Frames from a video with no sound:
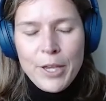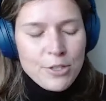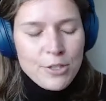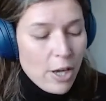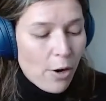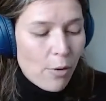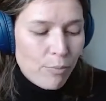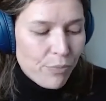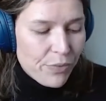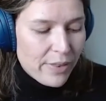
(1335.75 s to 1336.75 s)
So
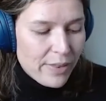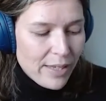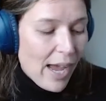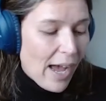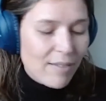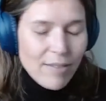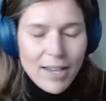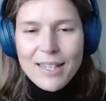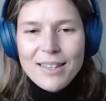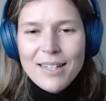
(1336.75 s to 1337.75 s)
yeah, I
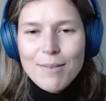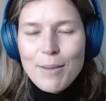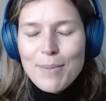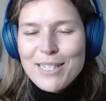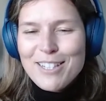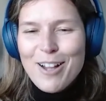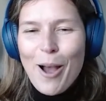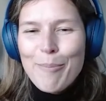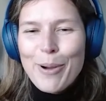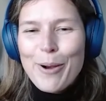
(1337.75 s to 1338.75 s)
think that maybe it's a
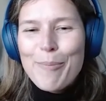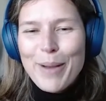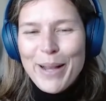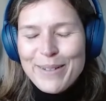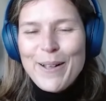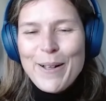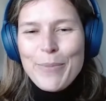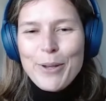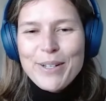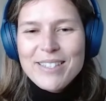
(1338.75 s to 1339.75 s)
combo, but
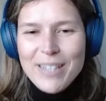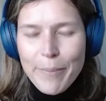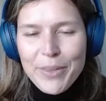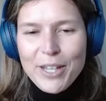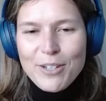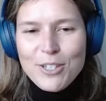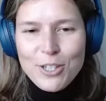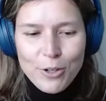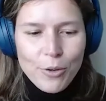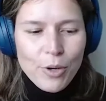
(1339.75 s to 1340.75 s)
there is something
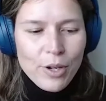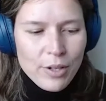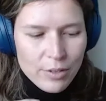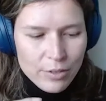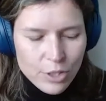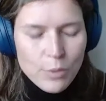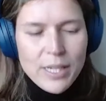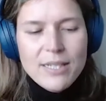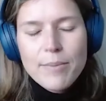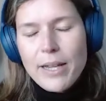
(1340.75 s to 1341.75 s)
to doing
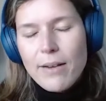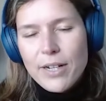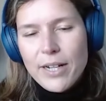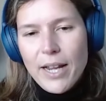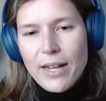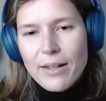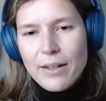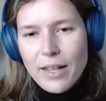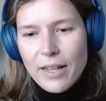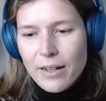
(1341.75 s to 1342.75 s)
something every day
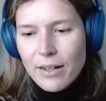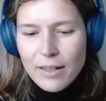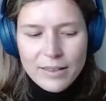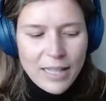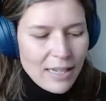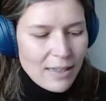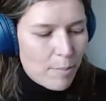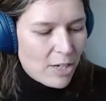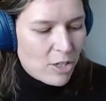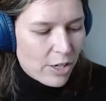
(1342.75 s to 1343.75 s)
and letting the
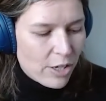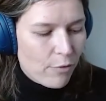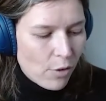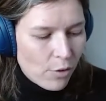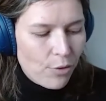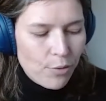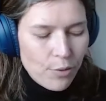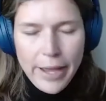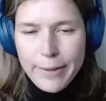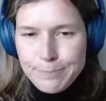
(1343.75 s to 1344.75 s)
magic unfold through
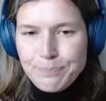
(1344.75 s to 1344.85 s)
that.